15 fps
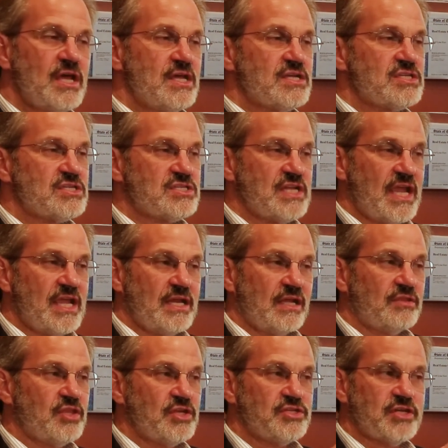stating
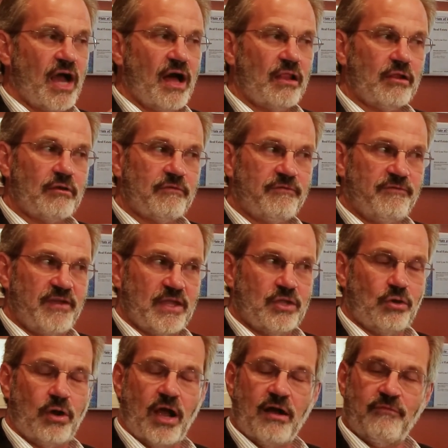the dollar
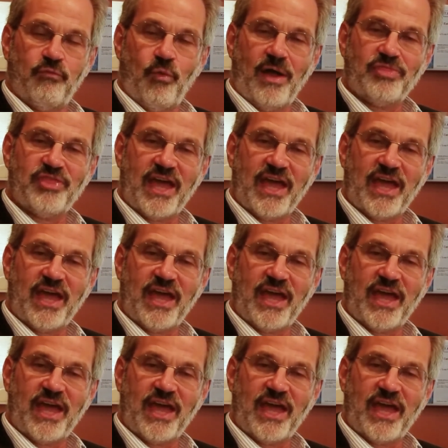figure of what